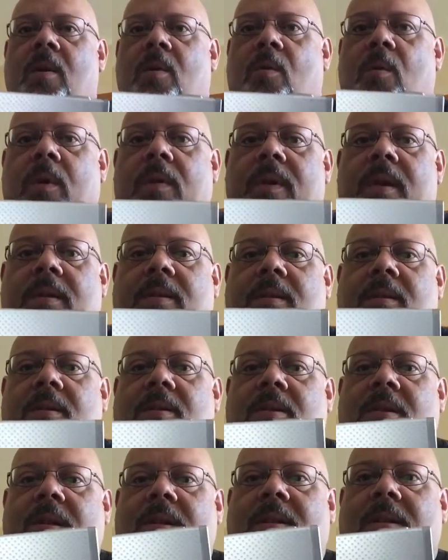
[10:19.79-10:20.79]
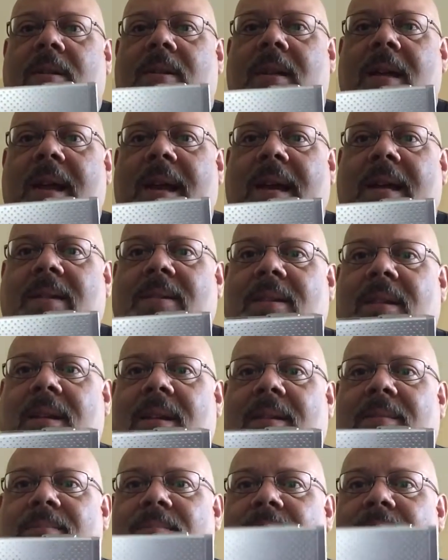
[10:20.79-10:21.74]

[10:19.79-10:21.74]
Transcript: where this is just has a